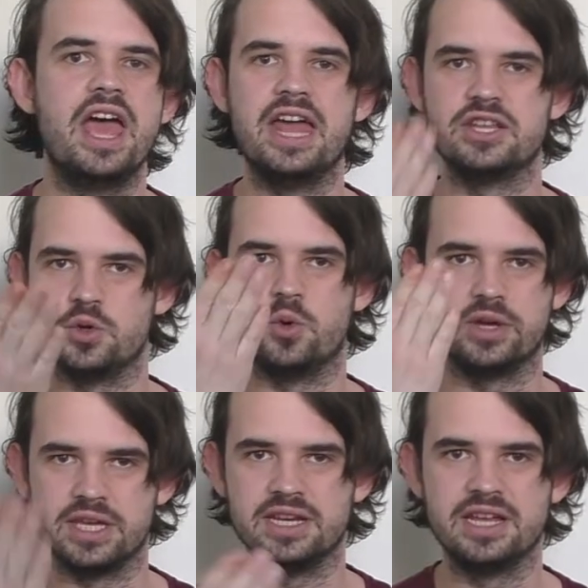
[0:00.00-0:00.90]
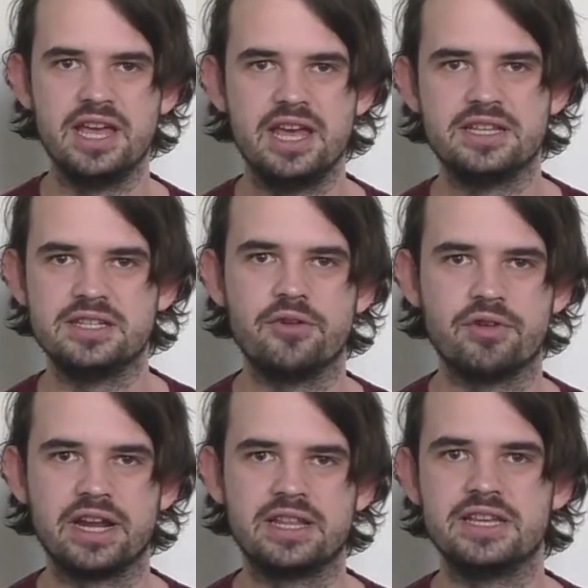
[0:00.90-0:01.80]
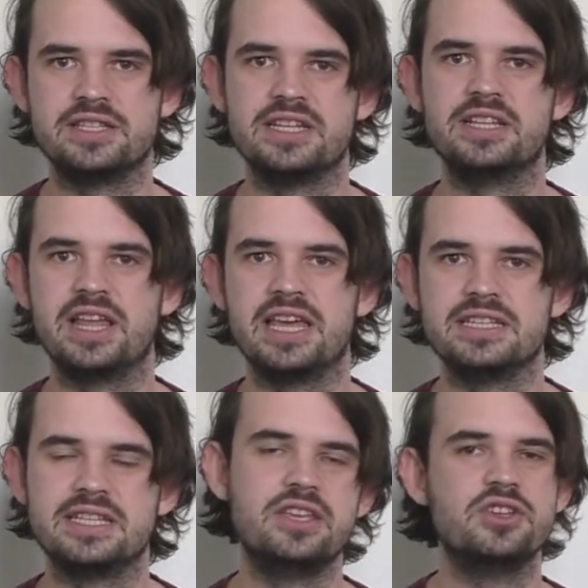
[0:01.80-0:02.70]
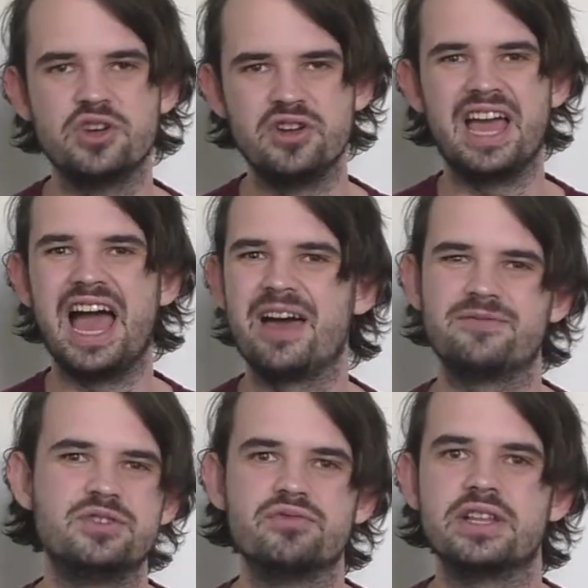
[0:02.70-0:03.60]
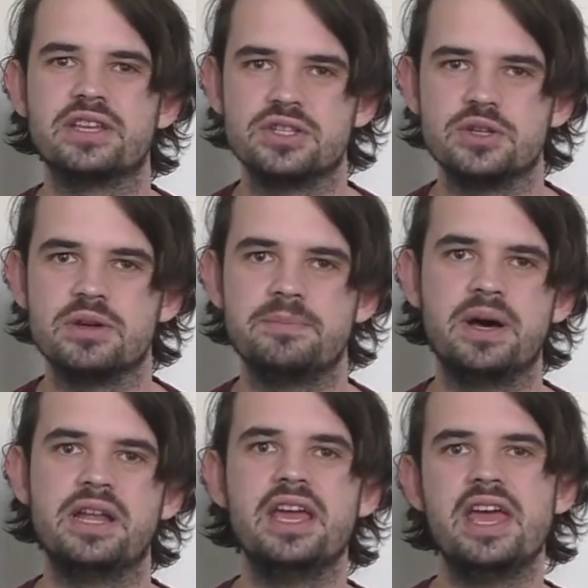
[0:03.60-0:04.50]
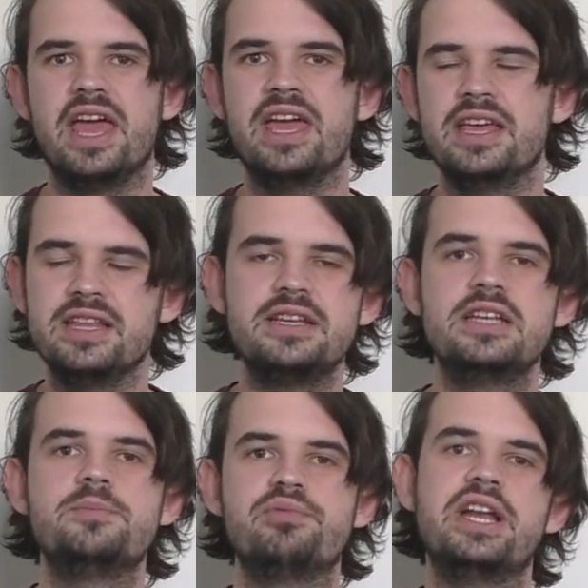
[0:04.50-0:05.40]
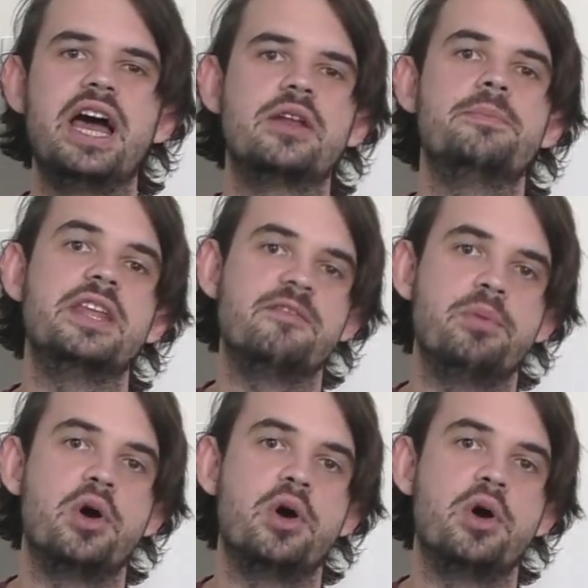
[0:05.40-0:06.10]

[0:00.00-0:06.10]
and talking directly to the lens, then you don't have to really do it, but it does bring out a bit of